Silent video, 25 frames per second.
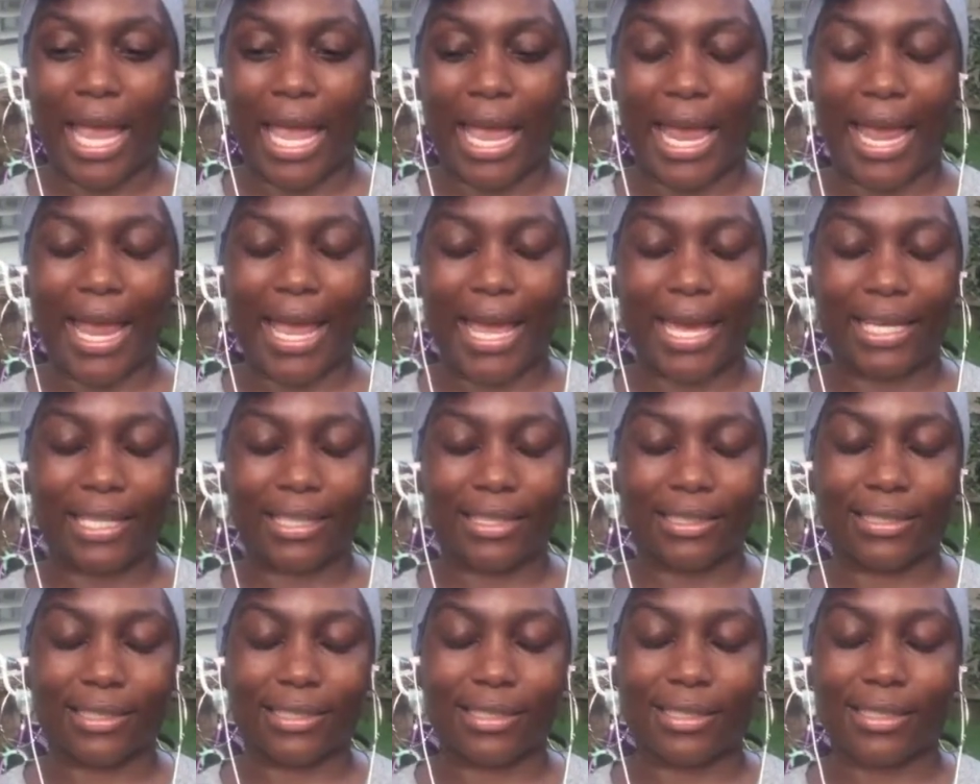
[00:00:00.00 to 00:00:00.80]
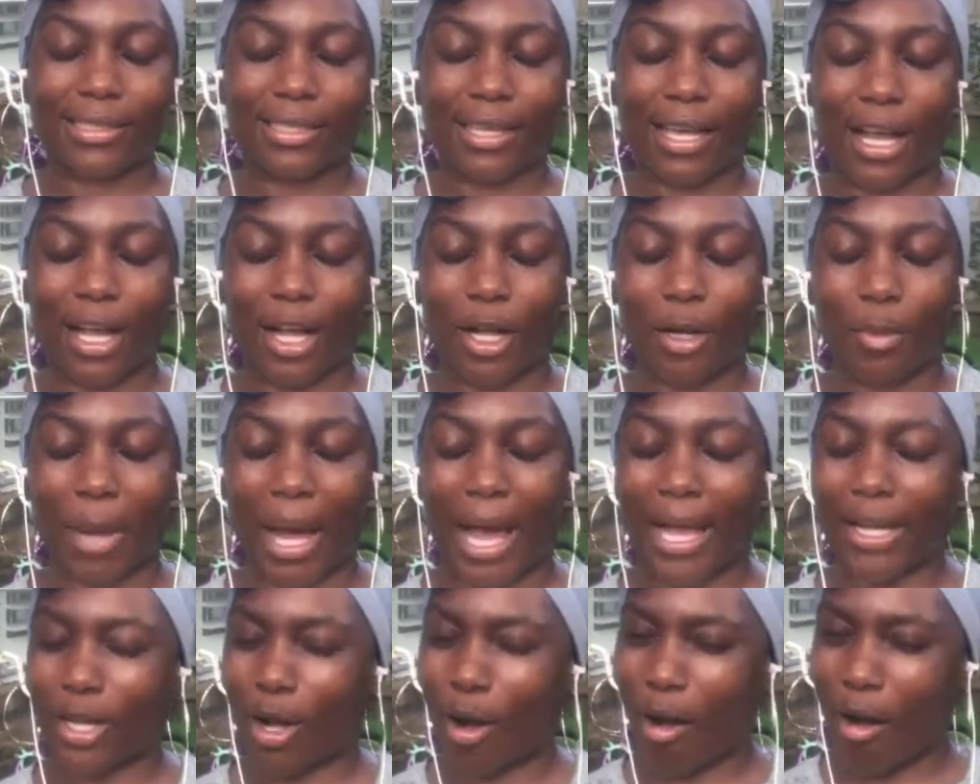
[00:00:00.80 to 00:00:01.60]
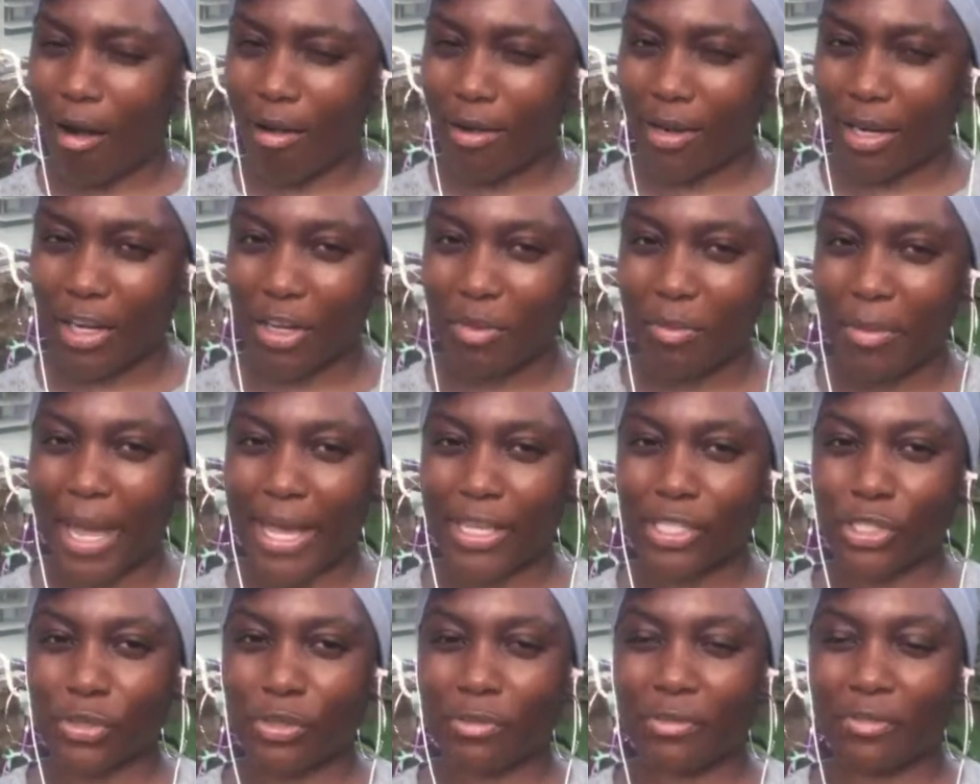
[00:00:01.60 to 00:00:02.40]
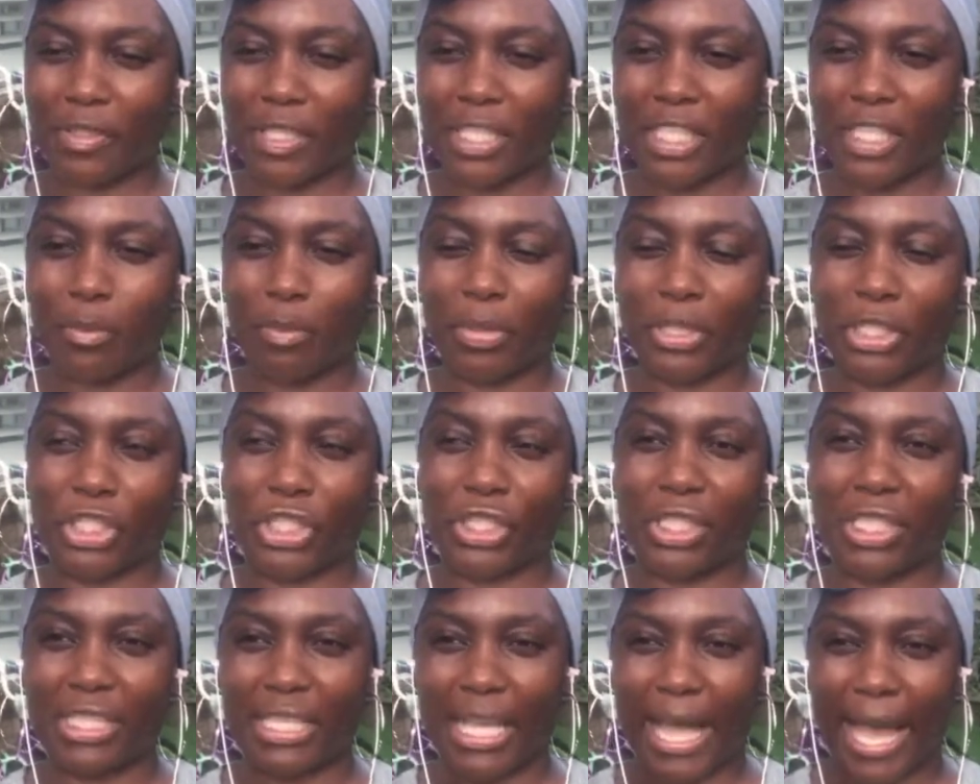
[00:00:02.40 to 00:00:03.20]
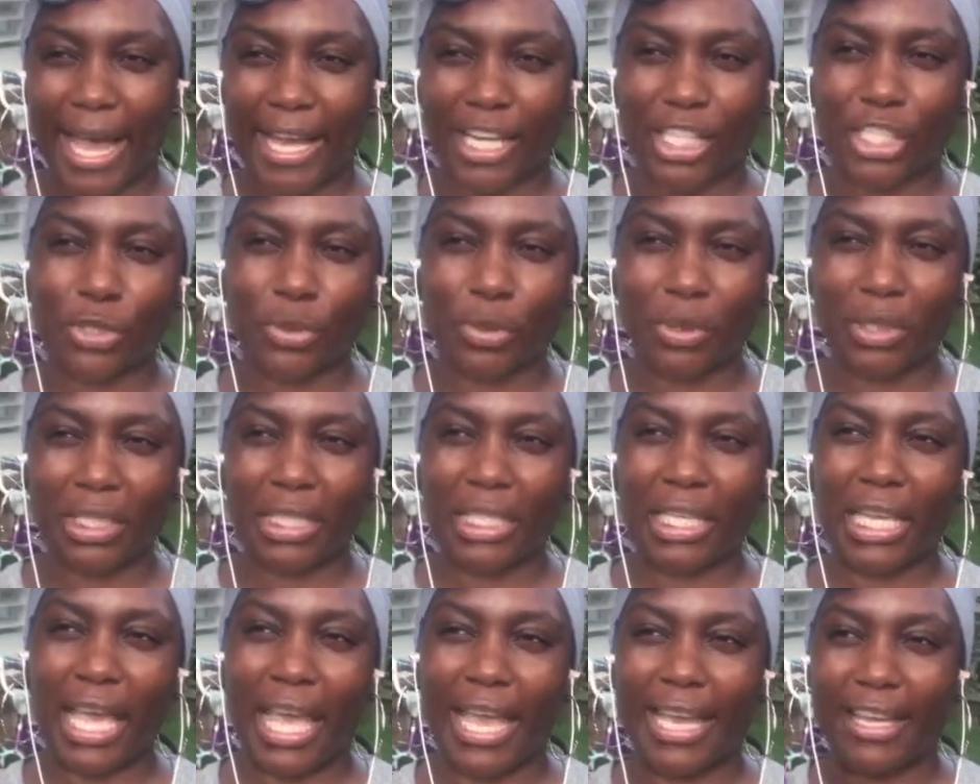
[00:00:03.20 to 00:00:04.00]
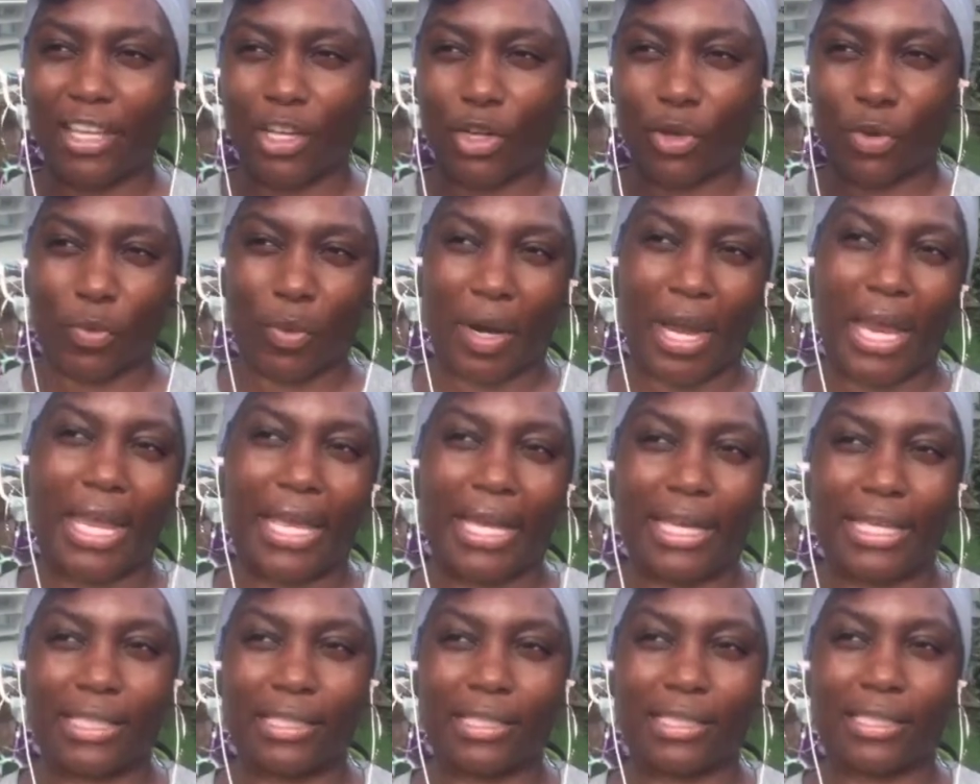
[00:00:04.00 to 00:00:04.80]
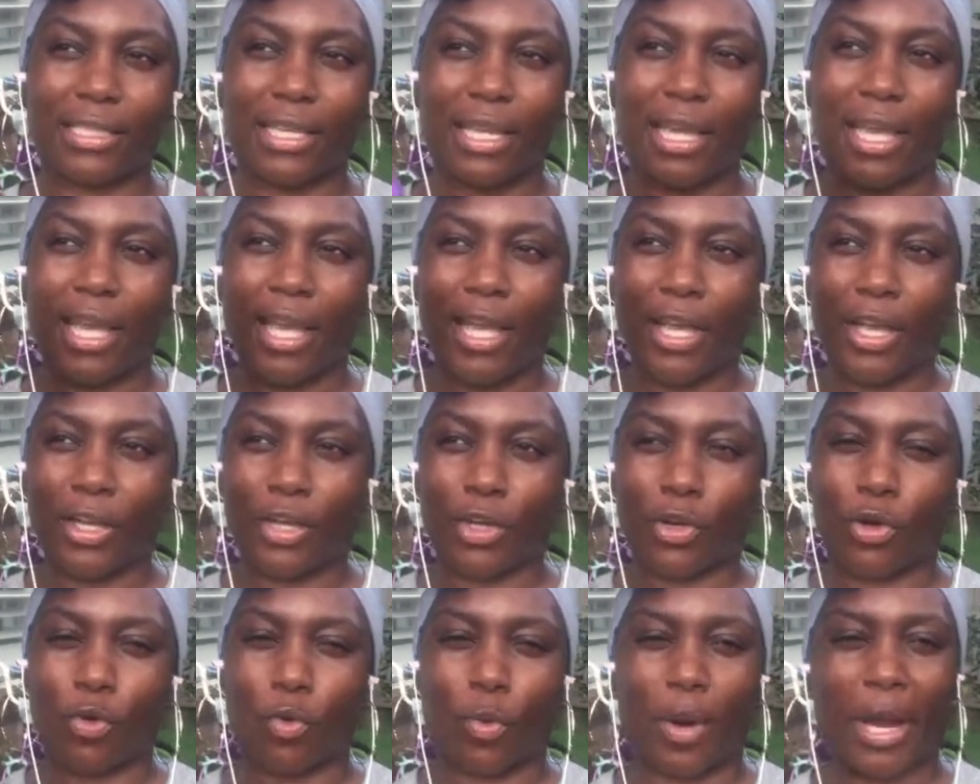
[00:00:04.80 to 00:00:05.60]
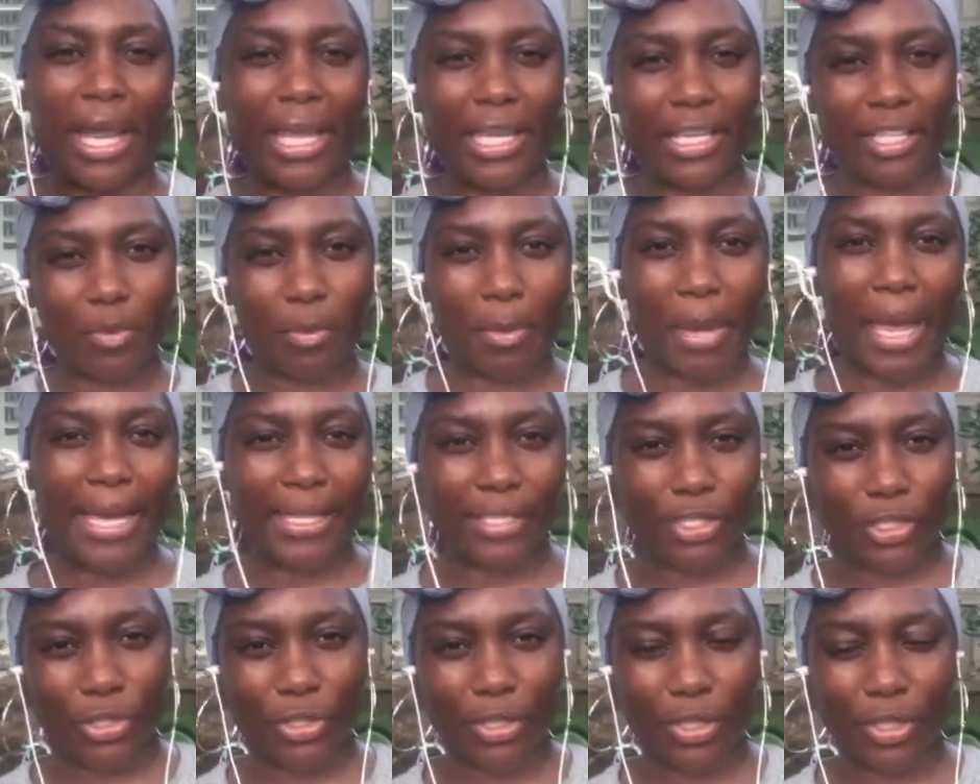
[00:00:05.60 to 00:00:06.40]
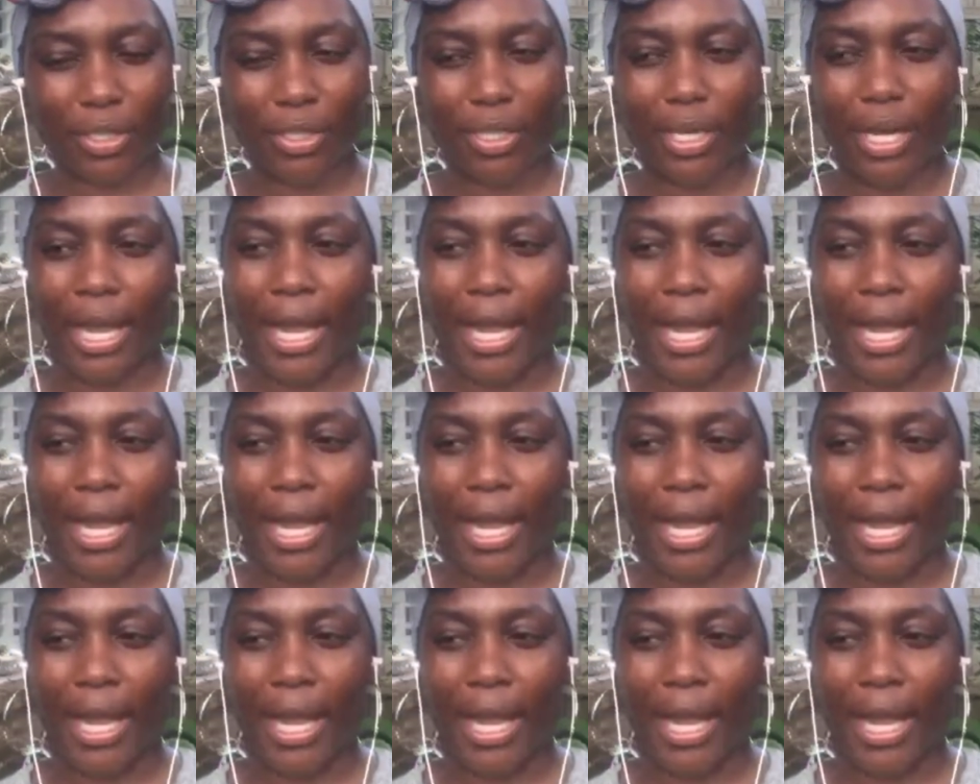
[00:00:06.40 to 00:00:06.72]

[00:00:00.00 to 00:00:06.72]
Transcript: And I call her Master Fe, but she's actually a Grand Master,